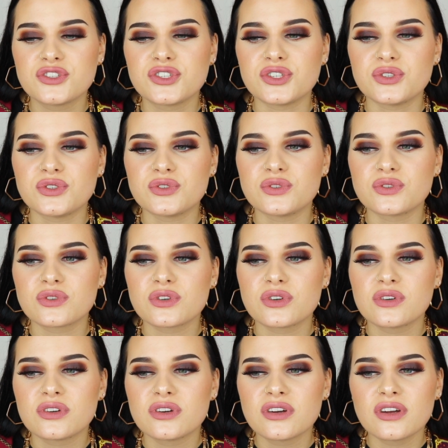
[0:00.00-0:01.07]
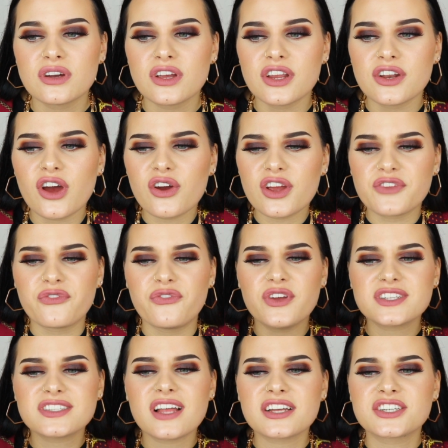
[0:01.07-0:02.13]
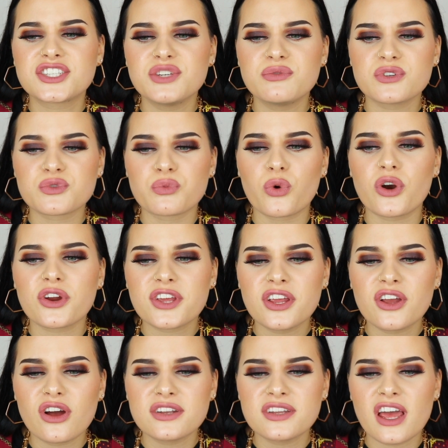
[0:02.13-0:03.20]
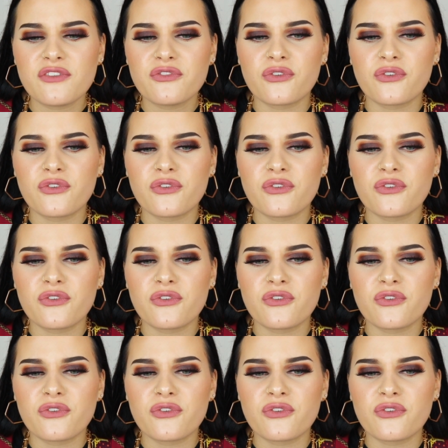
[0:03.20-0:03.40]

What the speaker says: to, you know, it feels like she was working on that